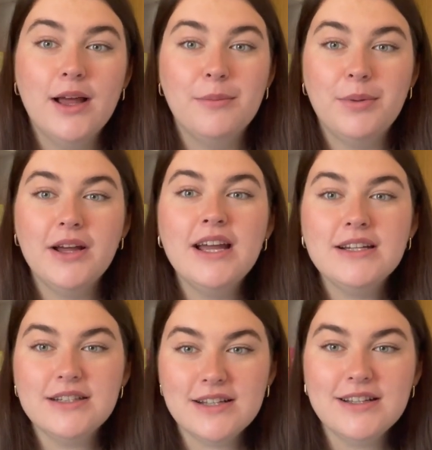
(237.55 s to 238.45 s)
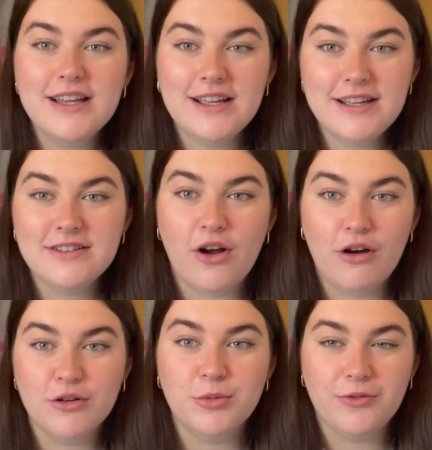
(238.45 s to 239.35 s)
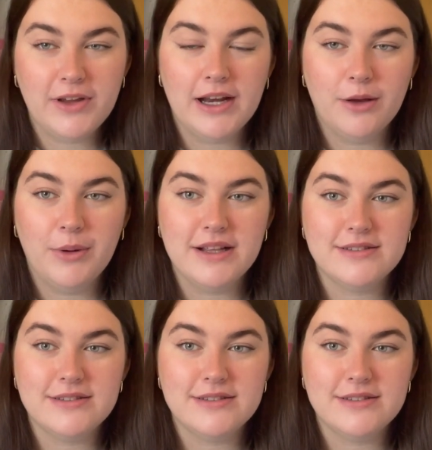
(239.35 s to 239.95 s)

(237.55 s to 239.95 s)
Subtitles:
but it is a horrible feeling when it's